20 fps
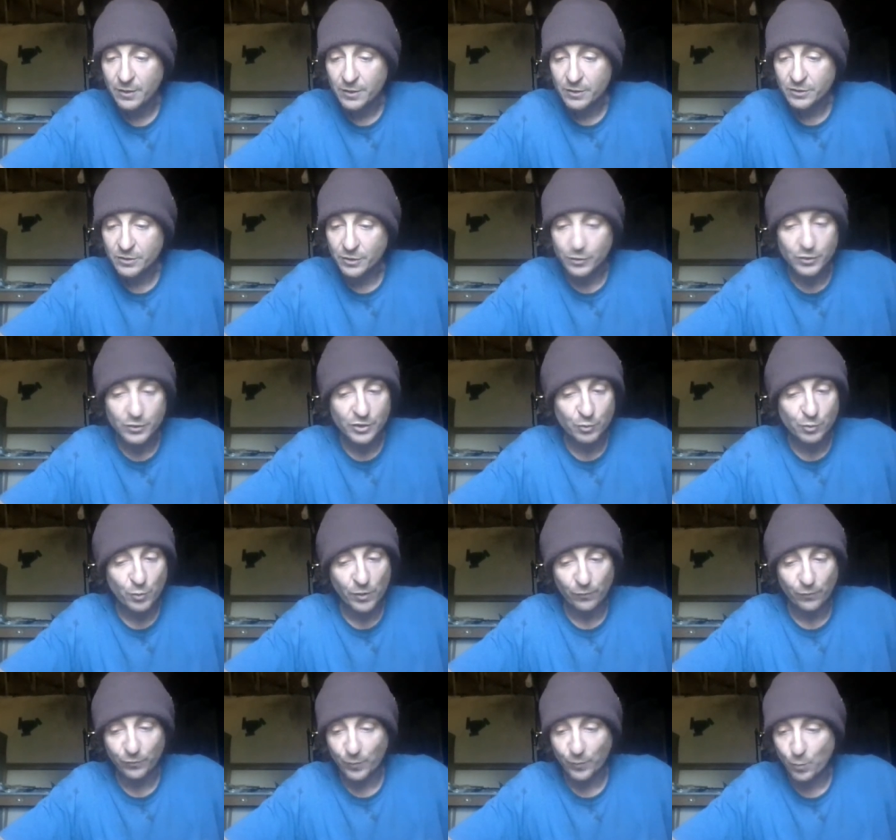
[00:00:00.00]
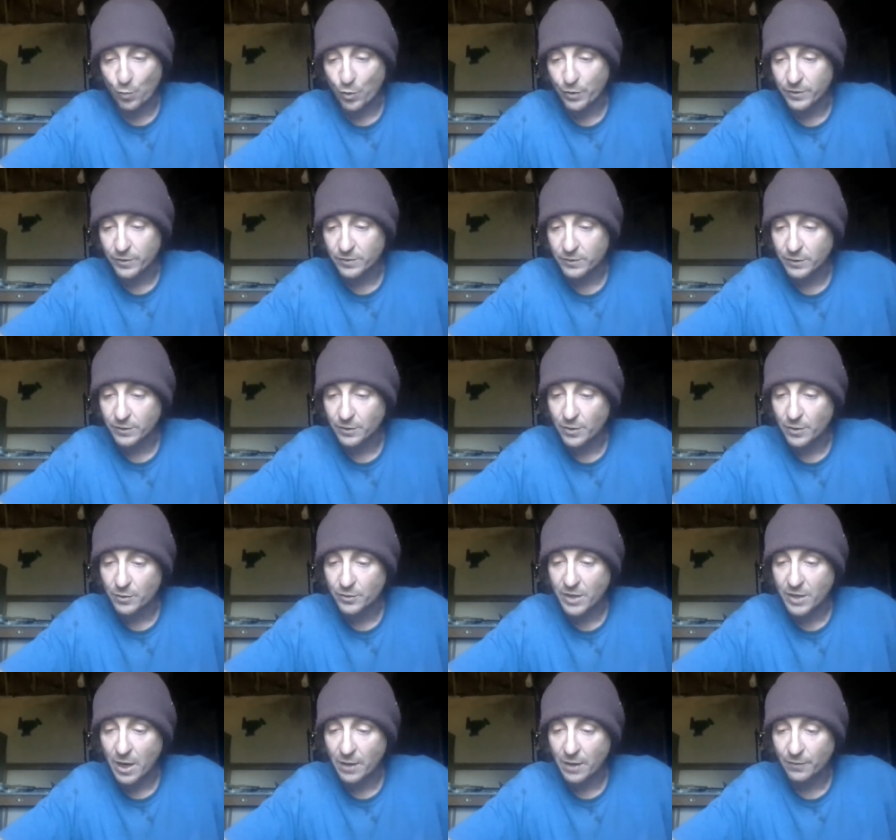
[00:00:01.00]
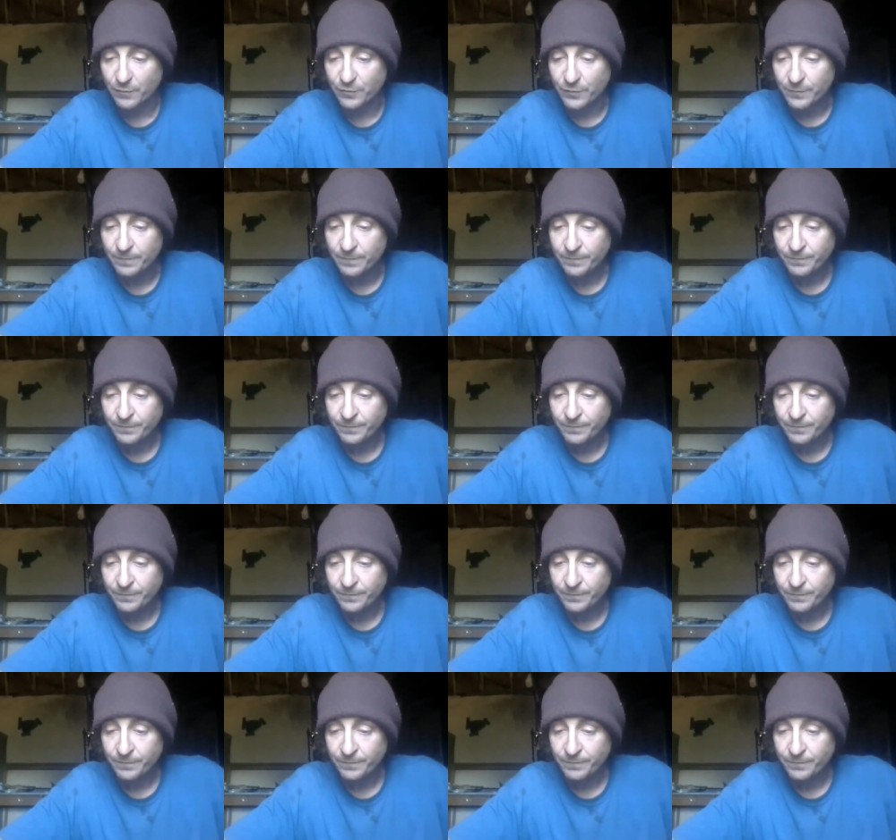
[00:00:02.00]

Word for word: So you just went from one, you know, kind of